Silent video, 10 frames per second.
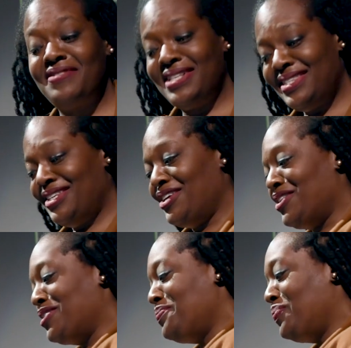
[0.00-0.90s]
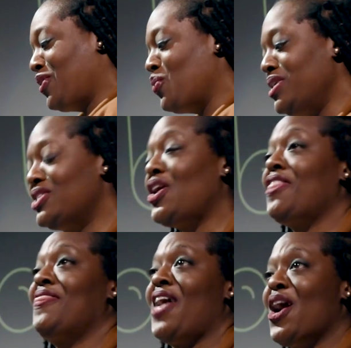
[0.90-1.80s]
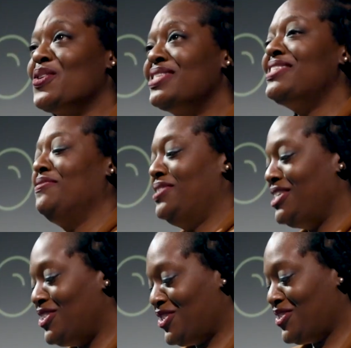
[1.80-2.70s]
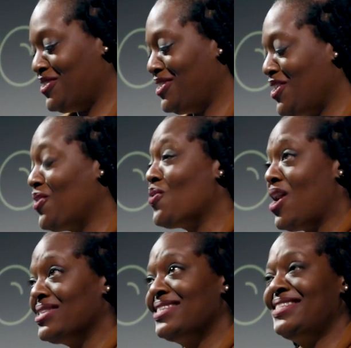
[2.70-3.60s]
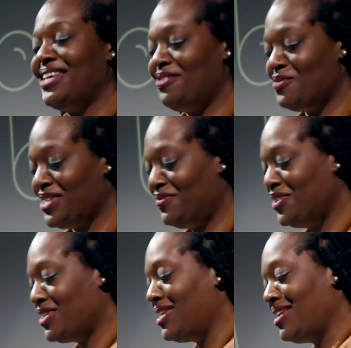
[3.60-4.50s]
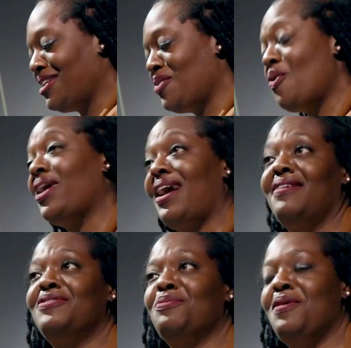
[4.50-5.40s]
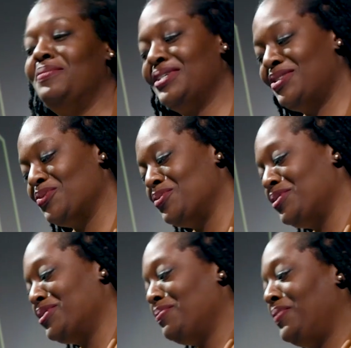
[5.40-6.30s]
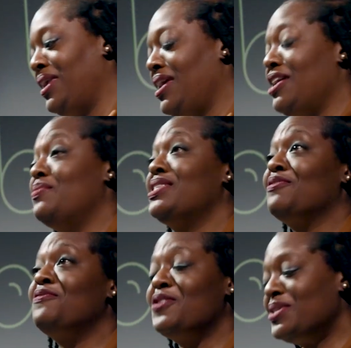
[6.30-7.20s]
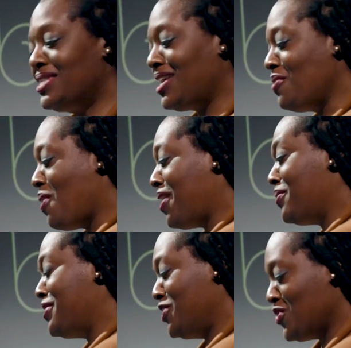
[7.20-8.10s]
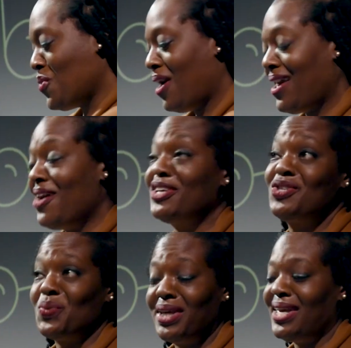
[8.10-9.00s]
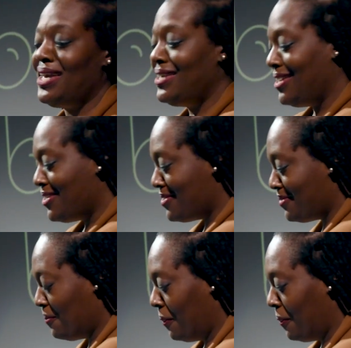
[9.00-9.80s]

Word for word: of this year, we saw thousands of teachers across the state of West Virginia walk out of their public schools. It was the first statewide teacher walkout in 28 years.